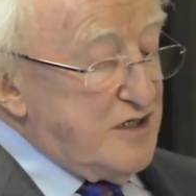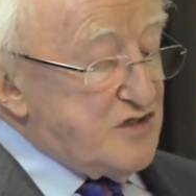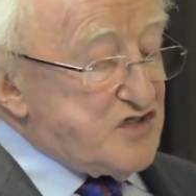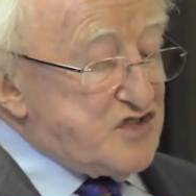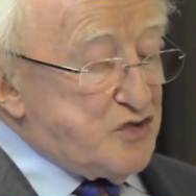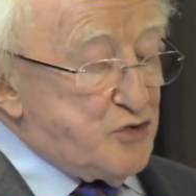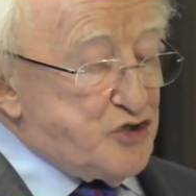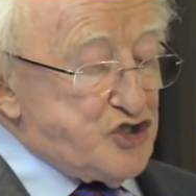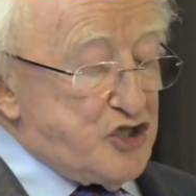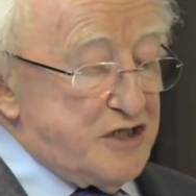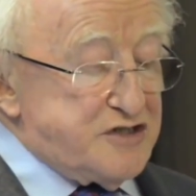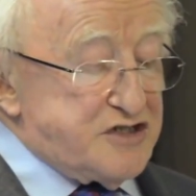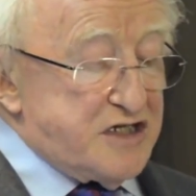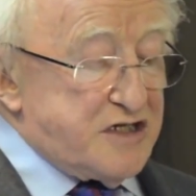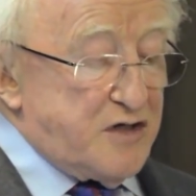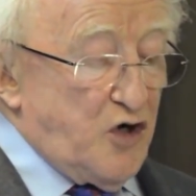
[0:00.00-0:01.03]
social
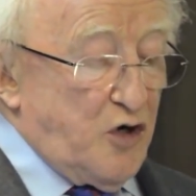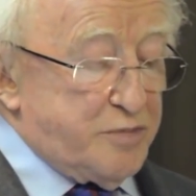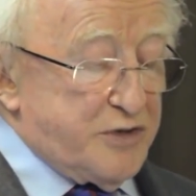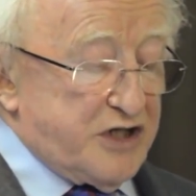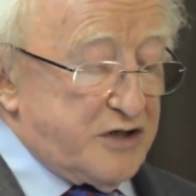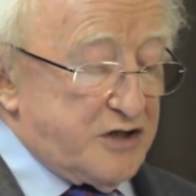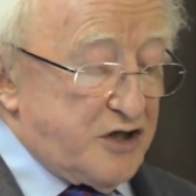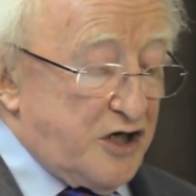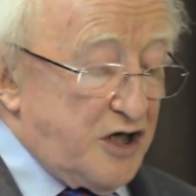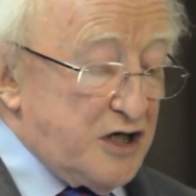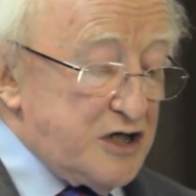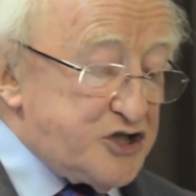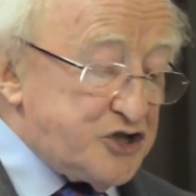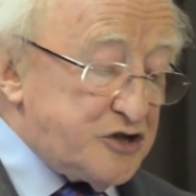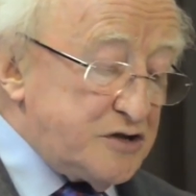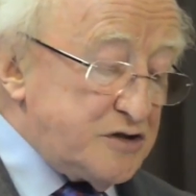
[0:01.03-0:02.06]
and economic and
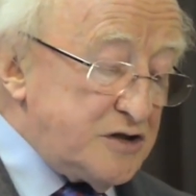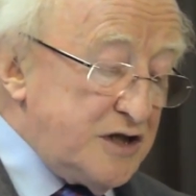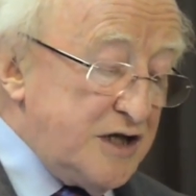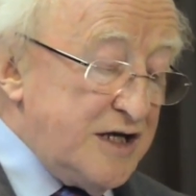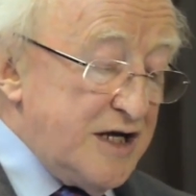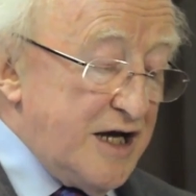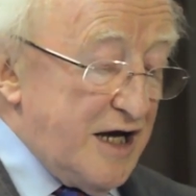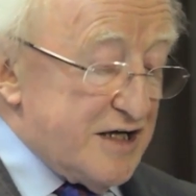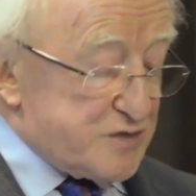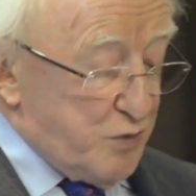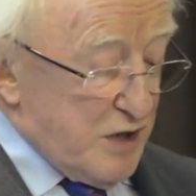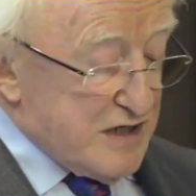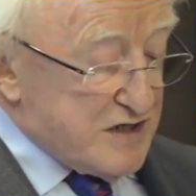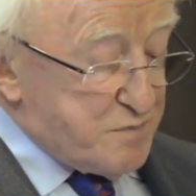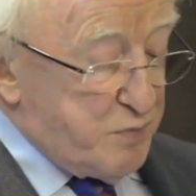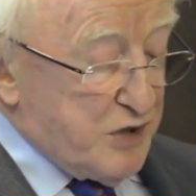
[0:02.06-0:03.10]
cultural, as
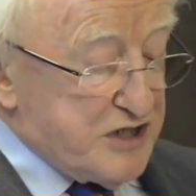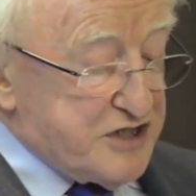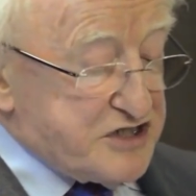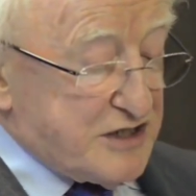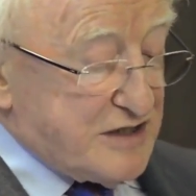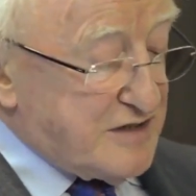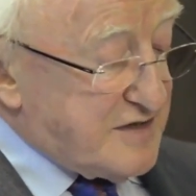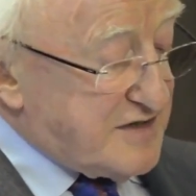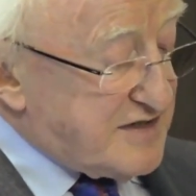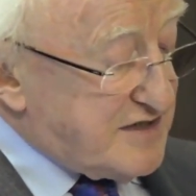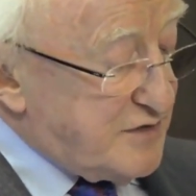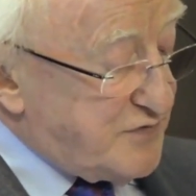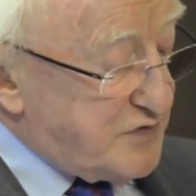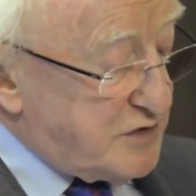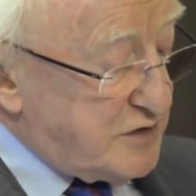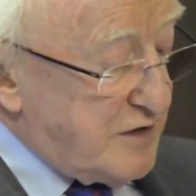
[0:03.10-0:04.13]
well as political and
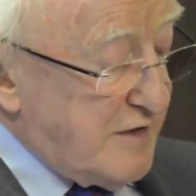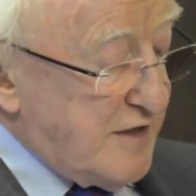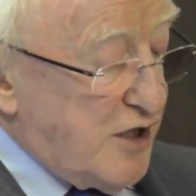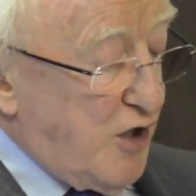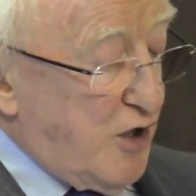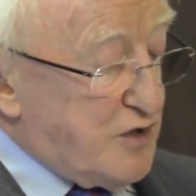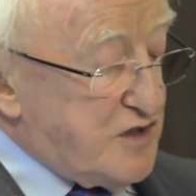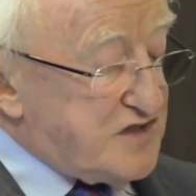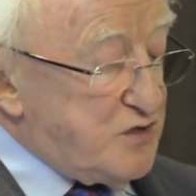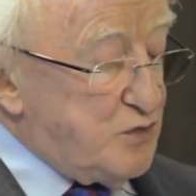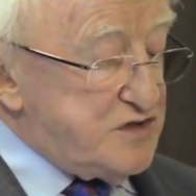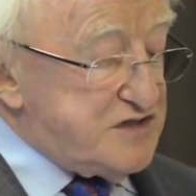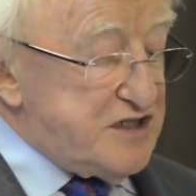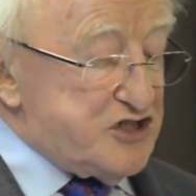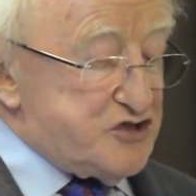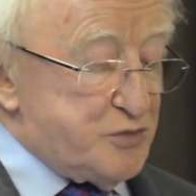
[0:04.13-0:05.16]
civil, or
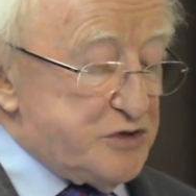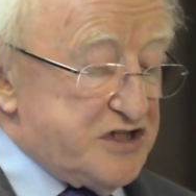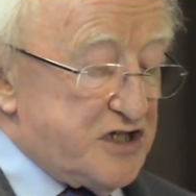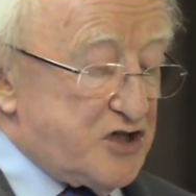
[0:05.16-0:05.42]
associated with